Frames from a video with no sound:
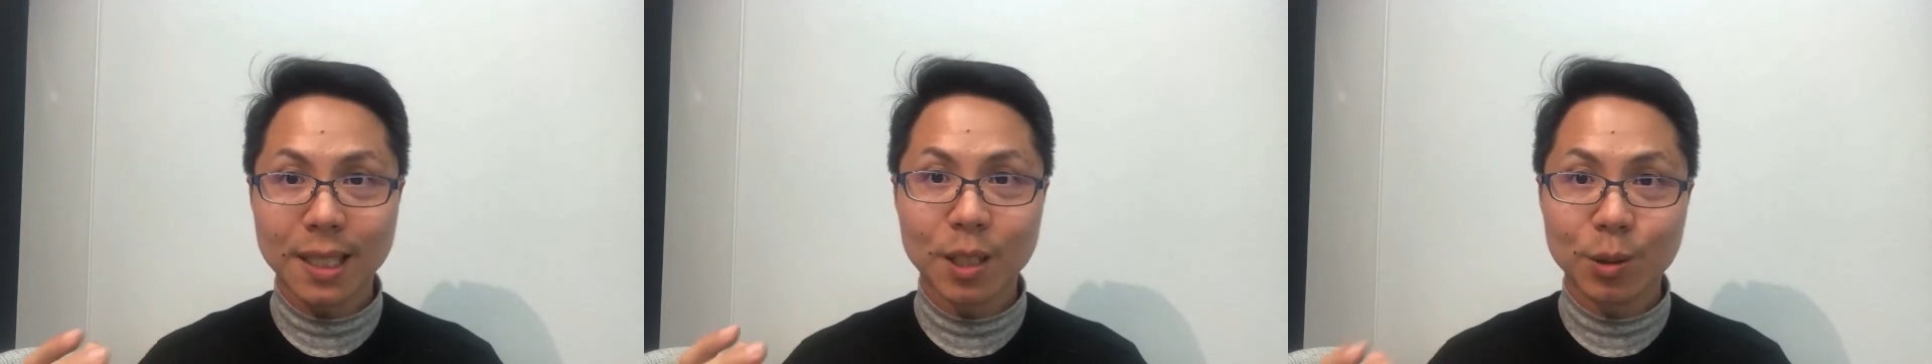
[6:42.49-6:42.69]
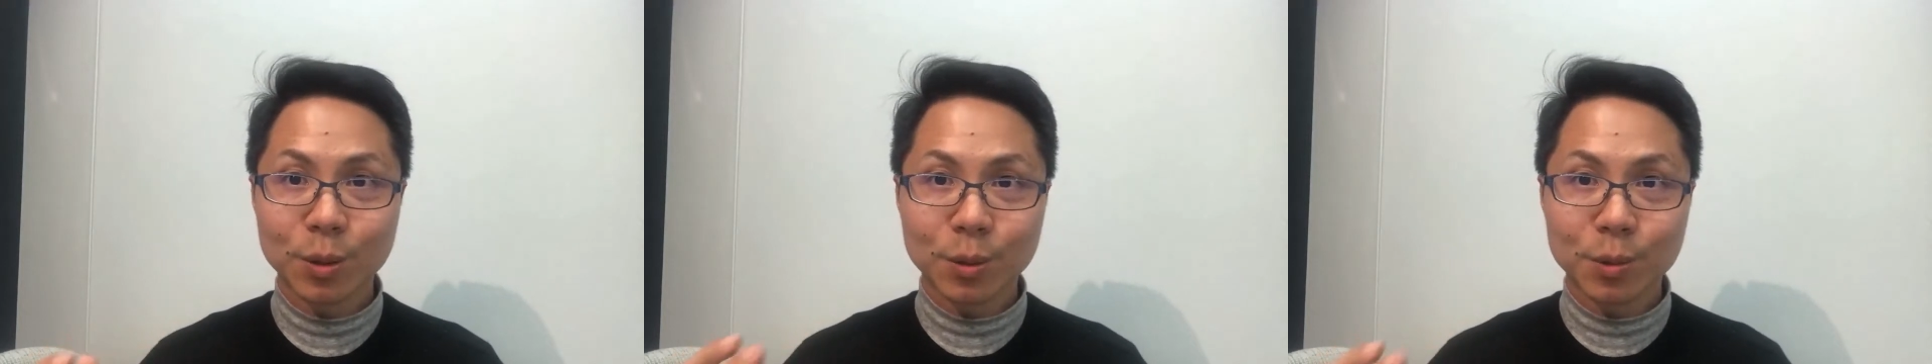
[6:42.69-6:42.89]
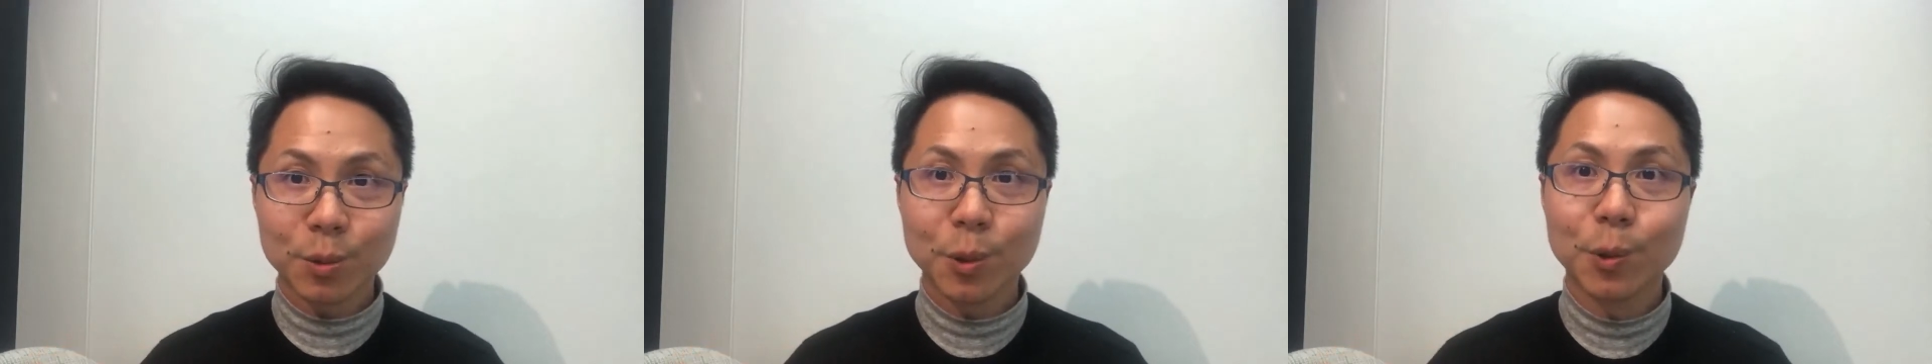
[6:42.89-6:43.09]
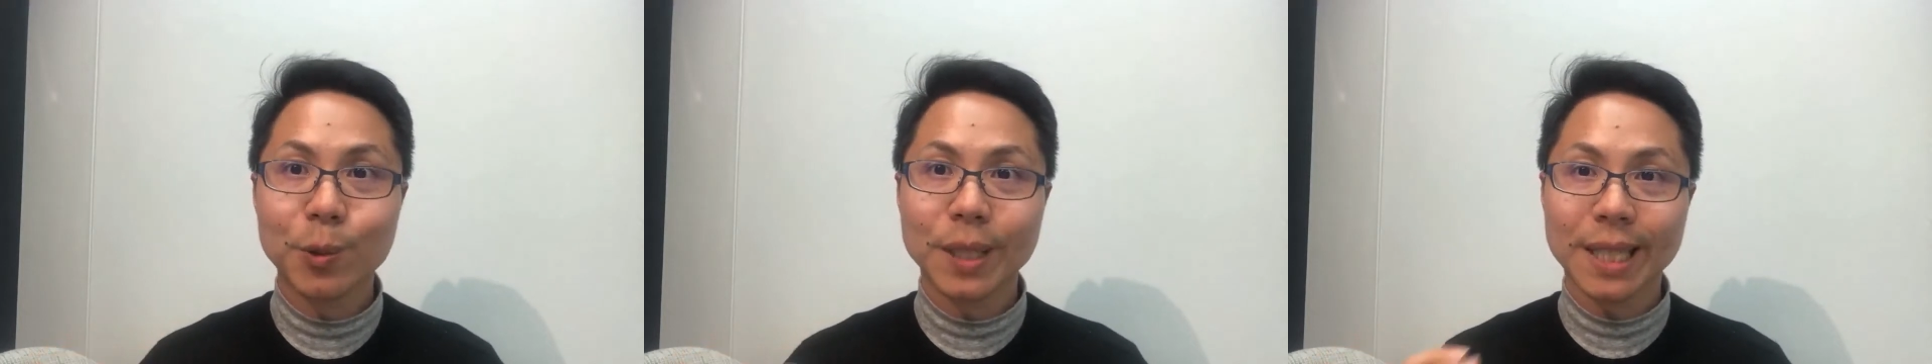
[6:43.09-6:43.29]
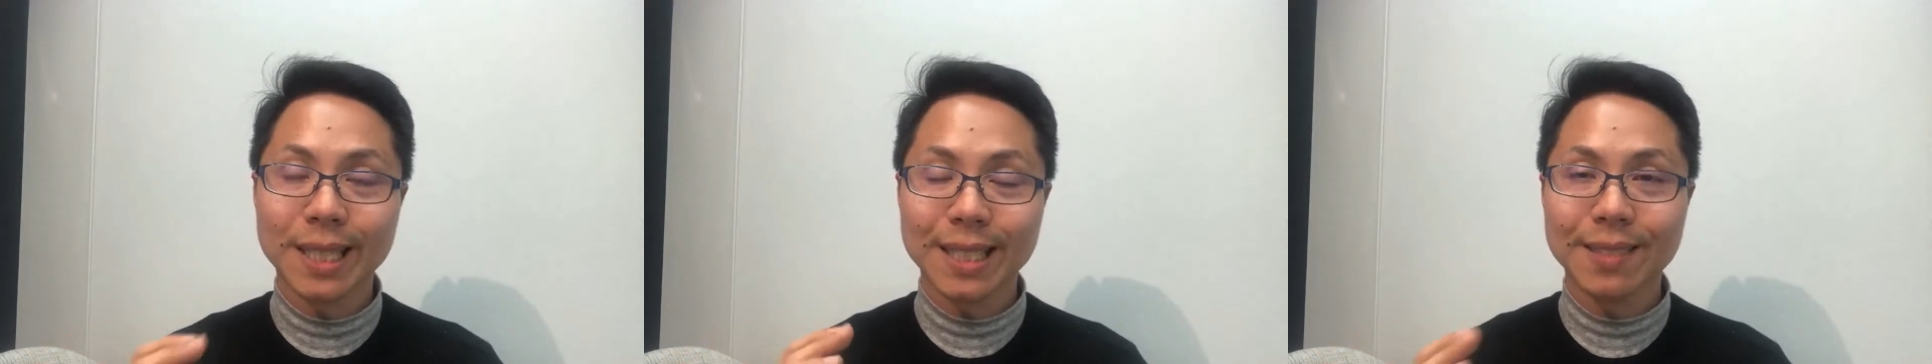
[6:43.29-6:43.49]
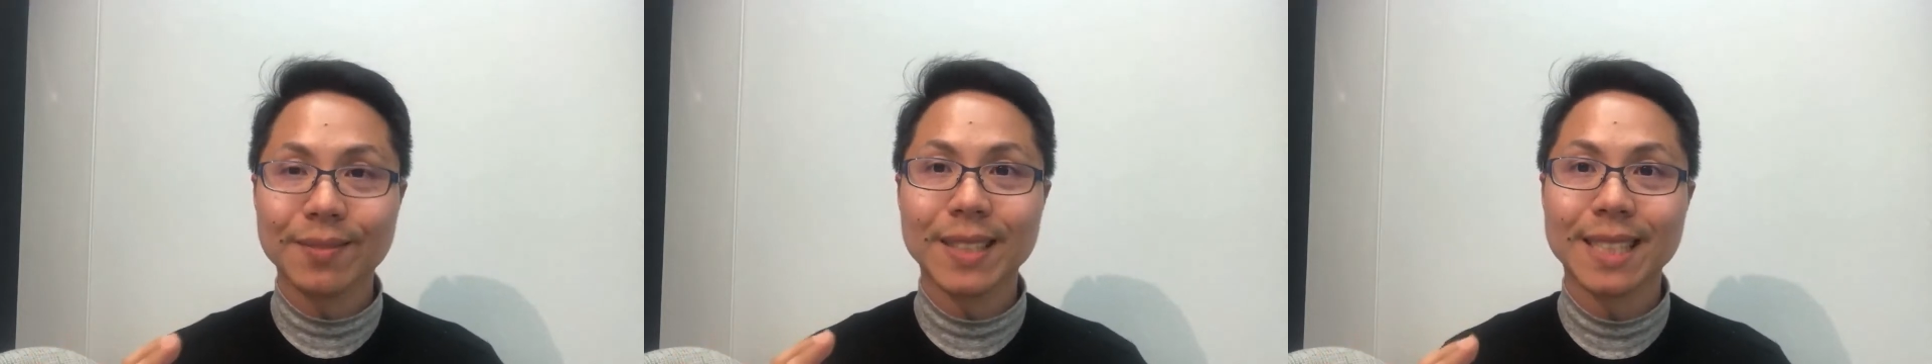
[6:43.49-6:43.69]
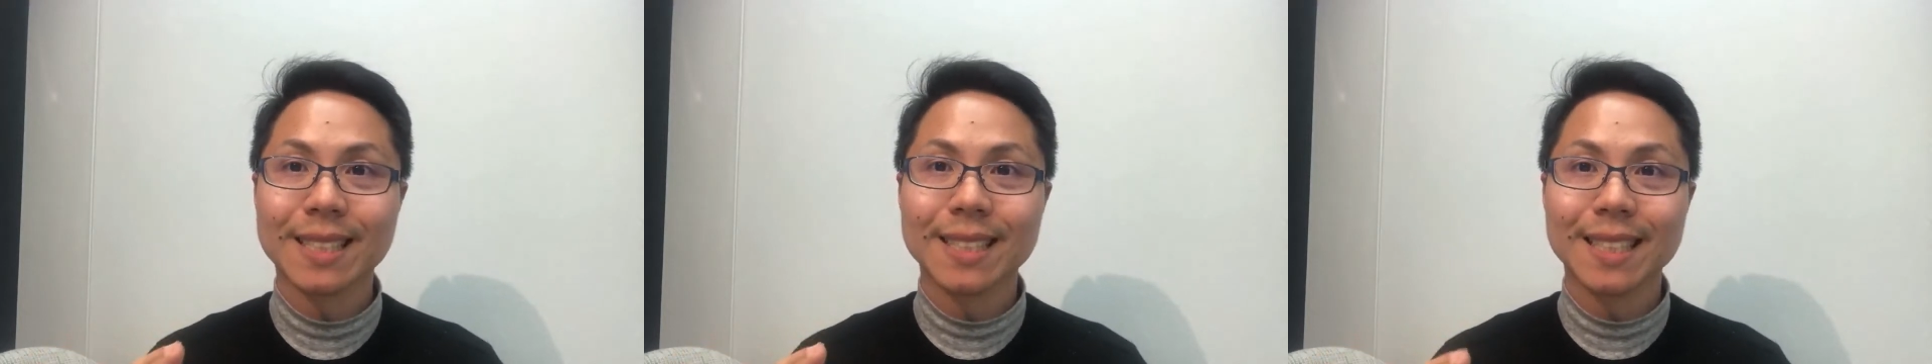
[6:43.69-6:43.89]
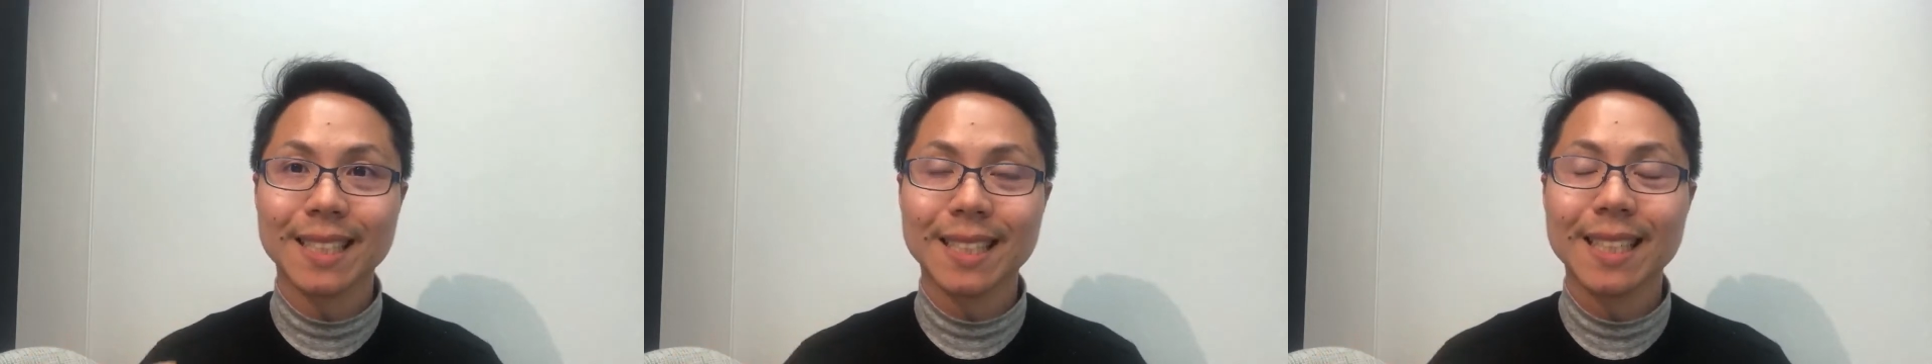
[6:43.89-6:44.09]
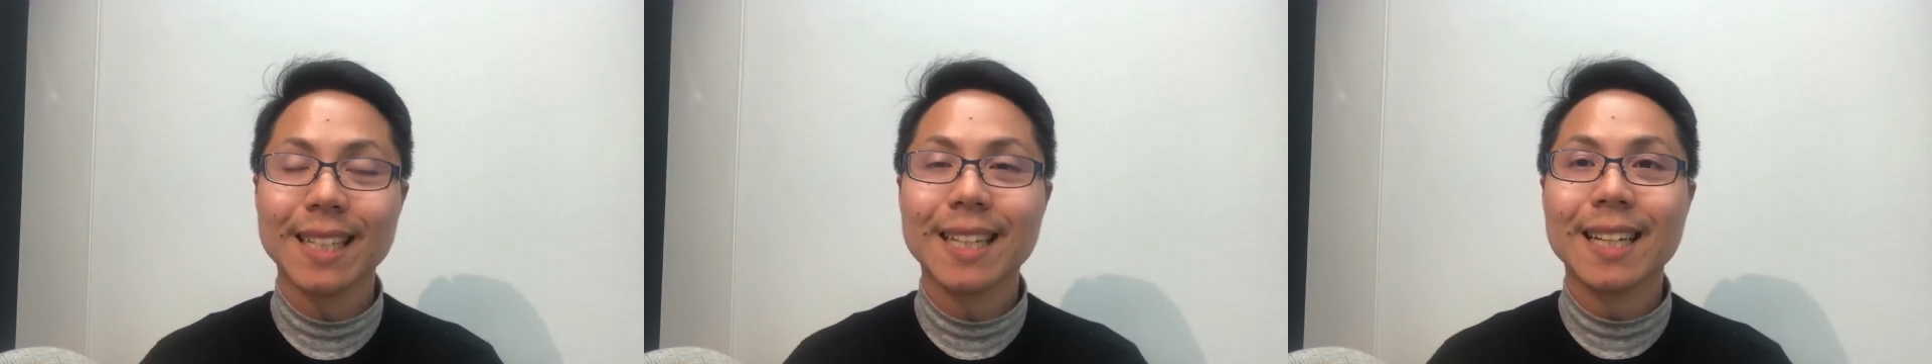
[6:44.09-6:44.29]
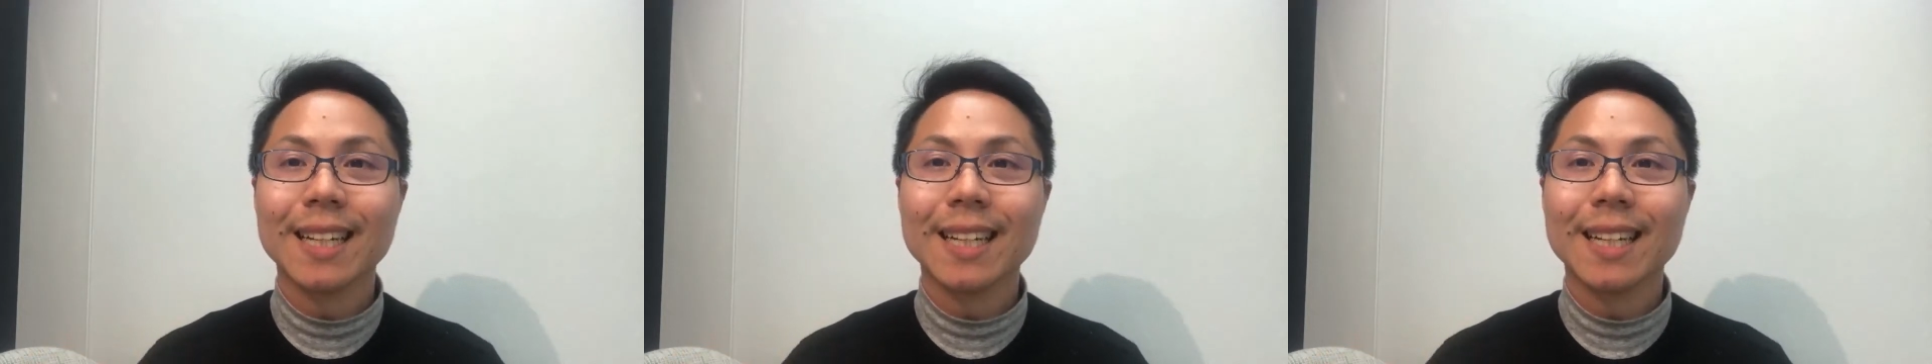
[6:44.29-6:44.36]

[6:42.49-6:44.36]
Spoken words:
golden rule in investing: